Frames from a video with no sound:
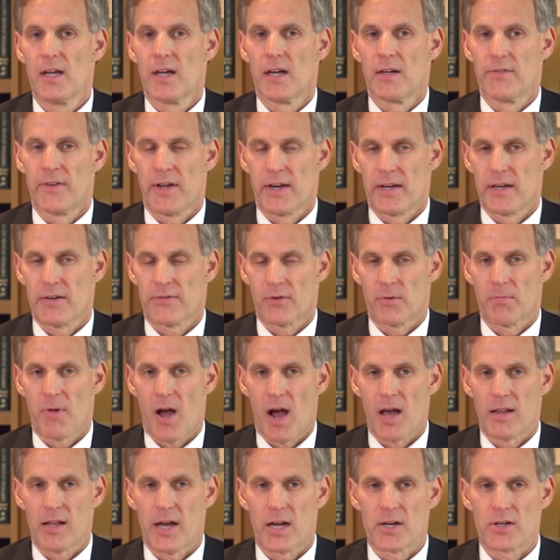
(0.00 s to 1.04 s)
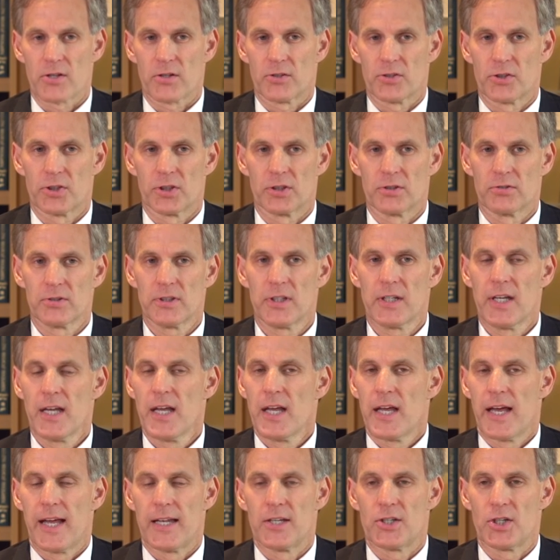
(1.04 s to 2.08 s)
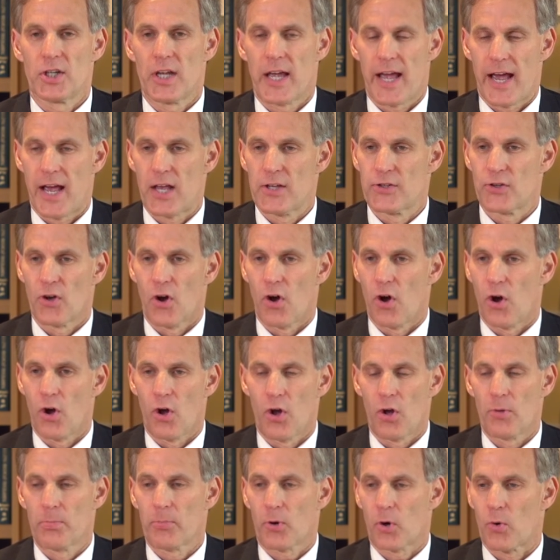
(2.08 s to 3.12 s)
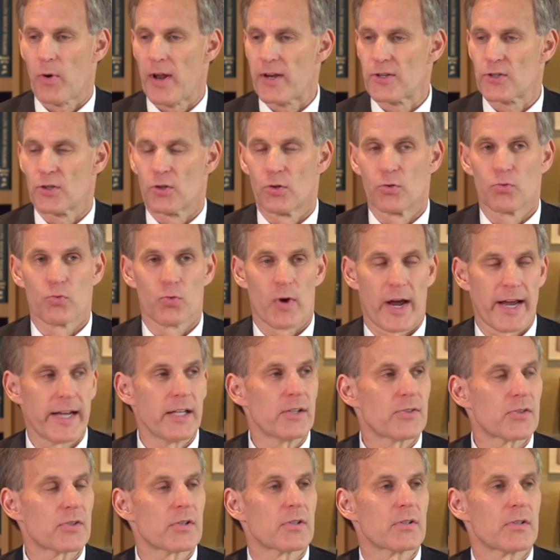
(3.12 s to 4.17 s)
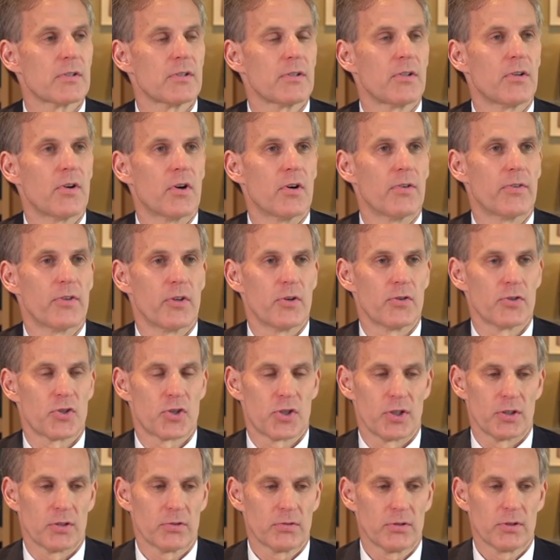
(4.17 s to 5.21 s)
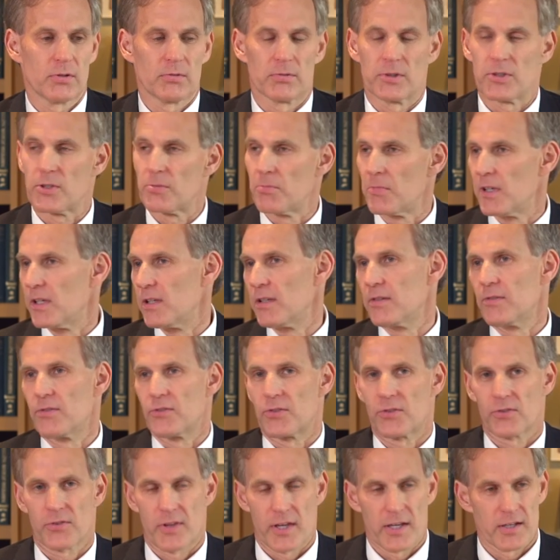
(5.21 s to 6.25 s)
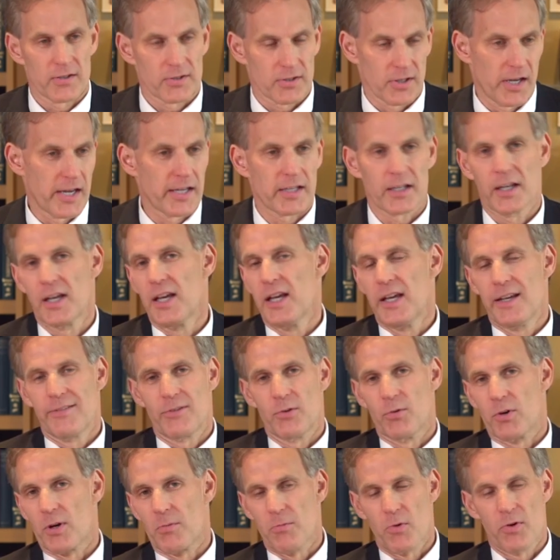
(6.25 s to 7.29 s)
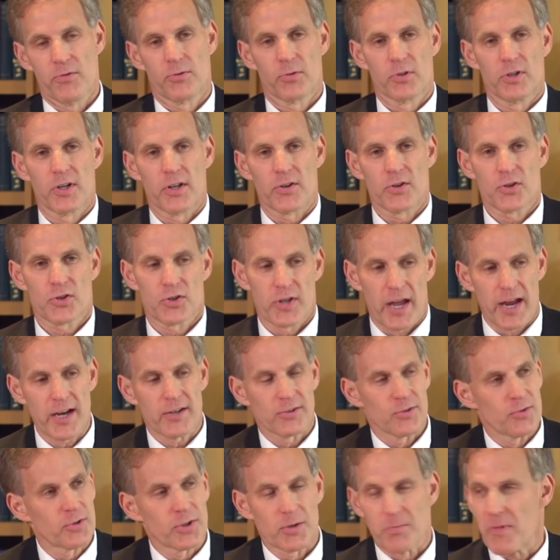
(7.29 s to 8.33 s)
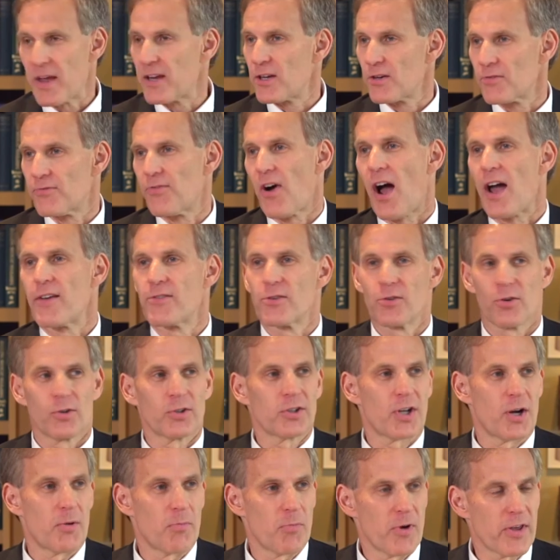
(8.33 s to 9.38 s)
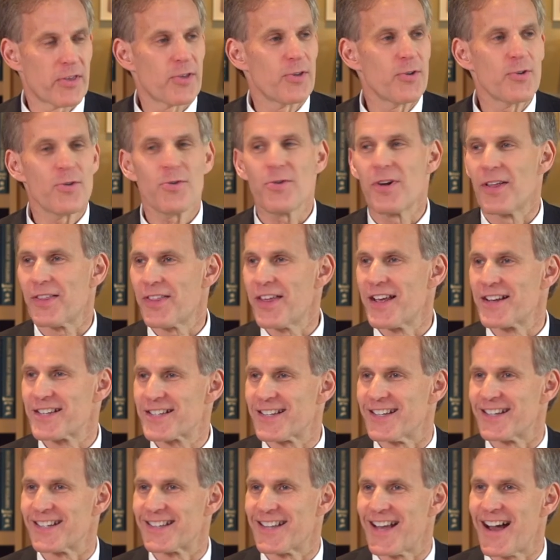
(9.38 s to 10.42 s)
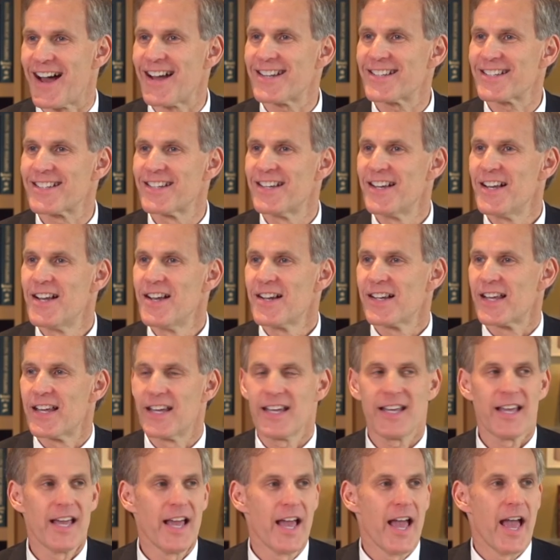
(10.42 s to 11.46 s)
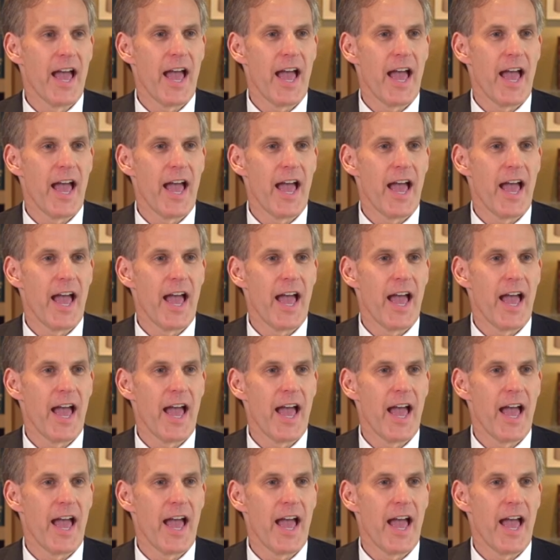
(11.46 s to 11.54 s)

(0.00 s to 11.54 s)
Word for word: of any of her biological children. And she has all parental rights over those children, which means things like if you want to move to another state, you can make your five year old come with you, and things like that. Okay?